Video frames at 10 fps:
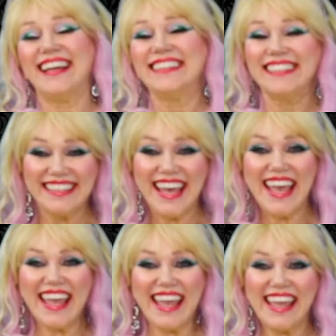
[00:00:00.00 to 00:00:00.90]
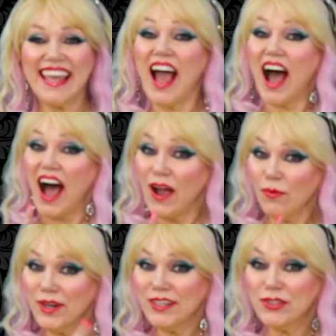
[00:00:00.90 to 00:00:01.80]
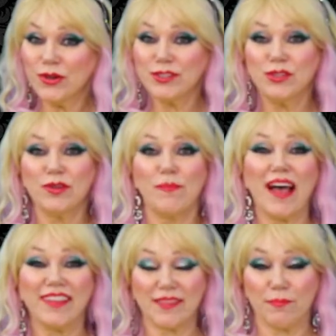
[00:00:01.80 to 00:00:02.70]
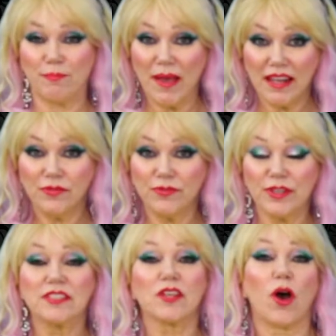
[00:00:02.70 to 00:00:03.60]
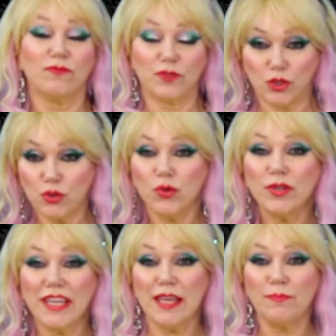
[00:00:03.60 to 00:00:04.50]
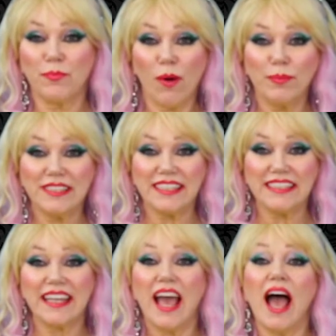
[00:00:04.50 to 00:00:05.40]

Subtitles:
Today, I want to talk to you about the benefits of dual key properties